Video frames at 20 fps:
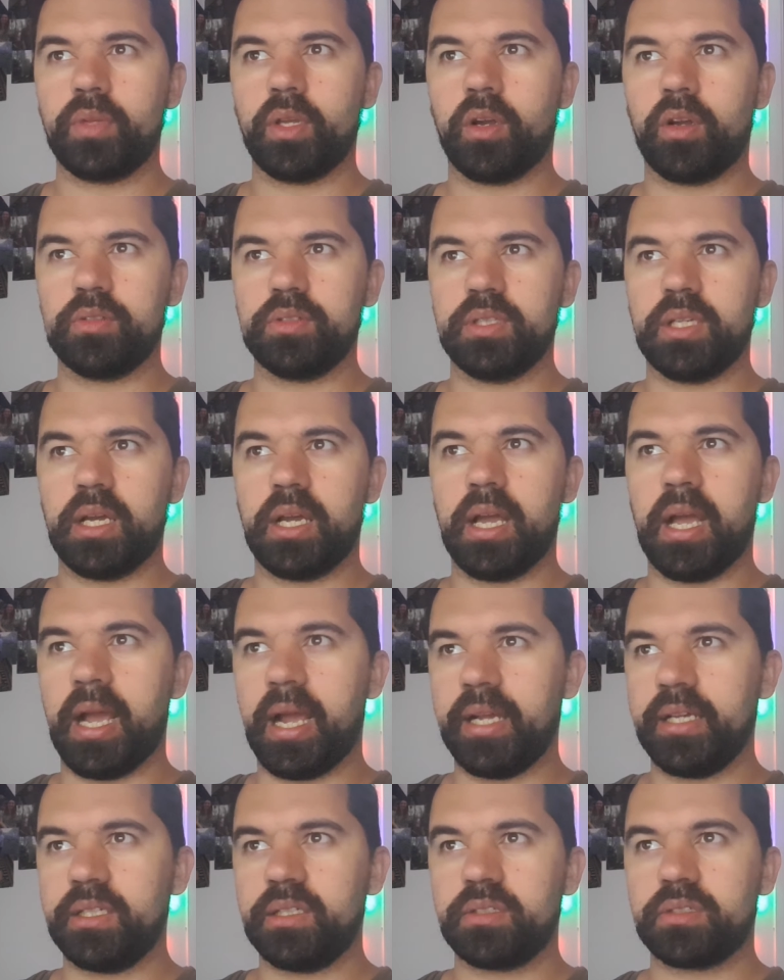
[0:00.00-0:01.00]
on the
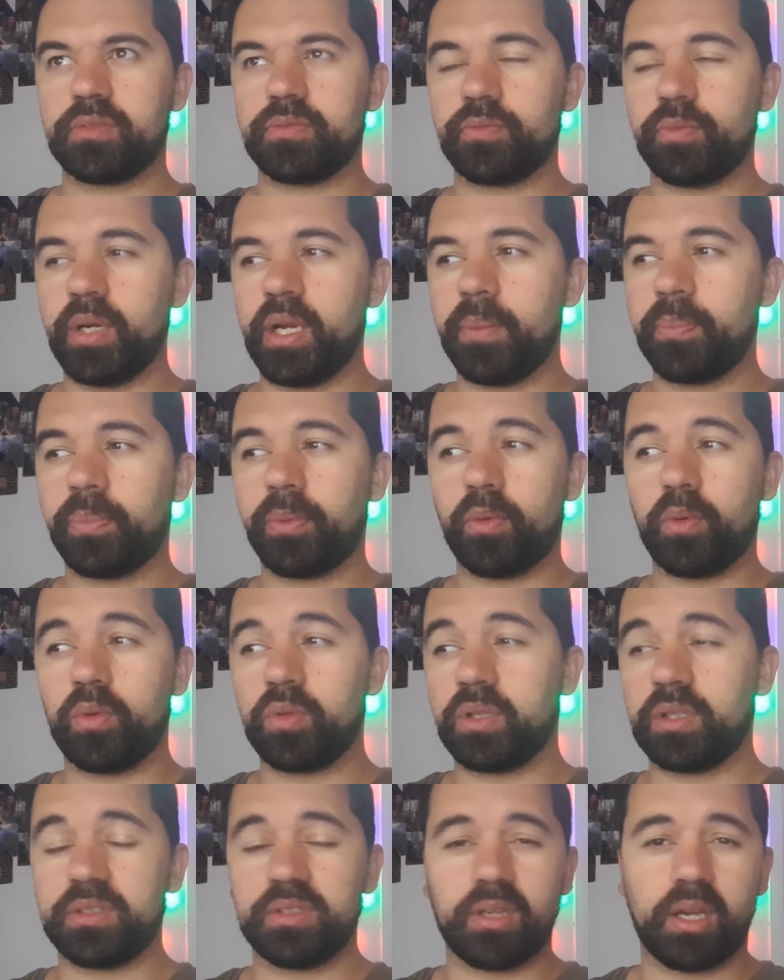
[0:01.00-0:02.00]
8th rep or
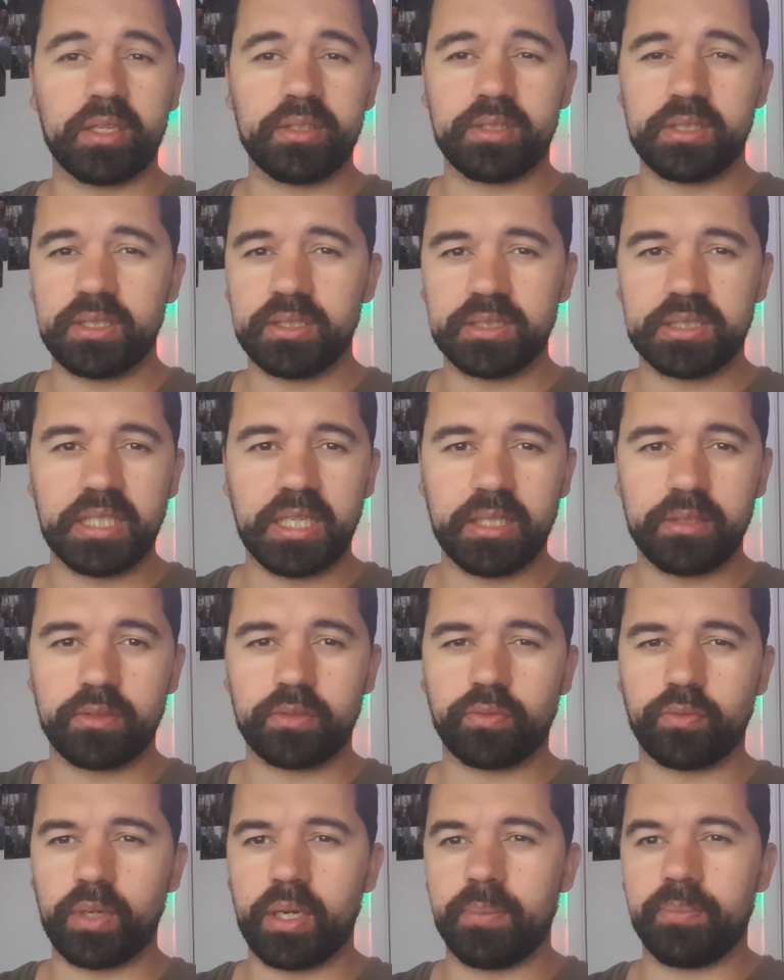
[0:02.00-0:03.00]
the 9th and 10th
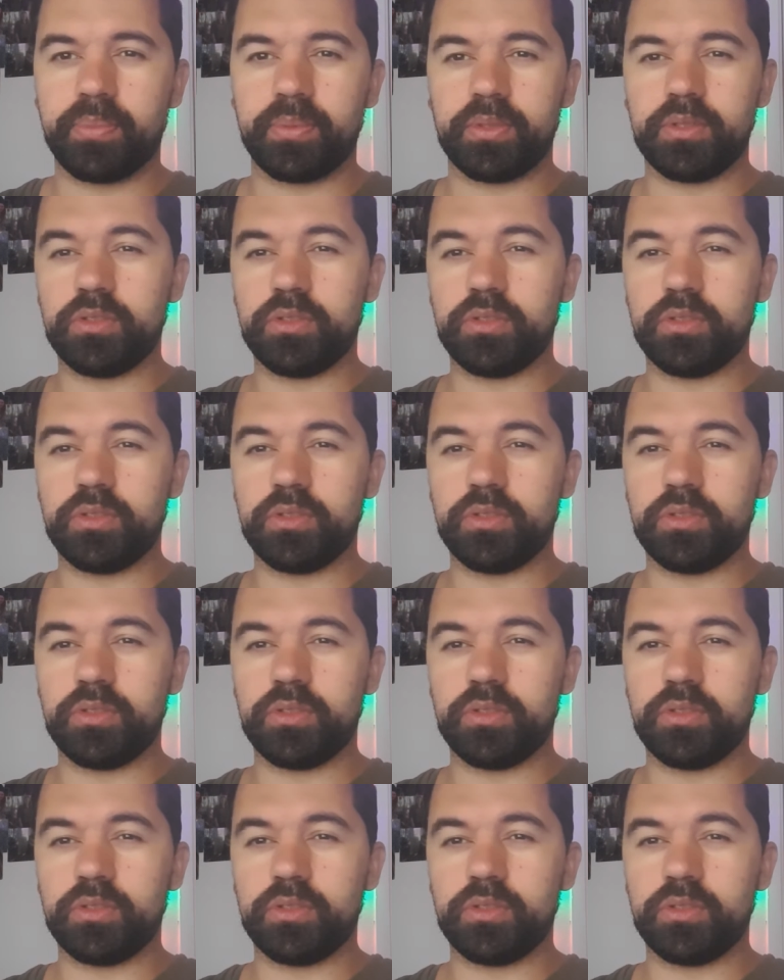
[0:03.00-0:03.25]
rep,